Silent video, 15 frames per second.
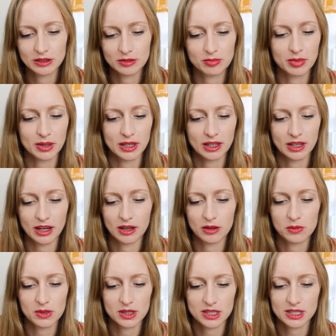but I
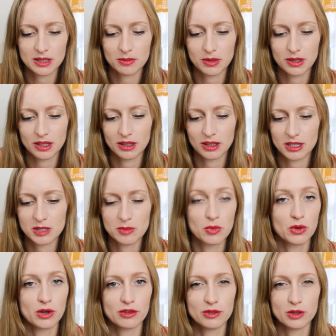want something that's
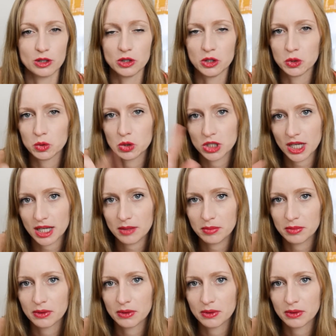more of a U shape.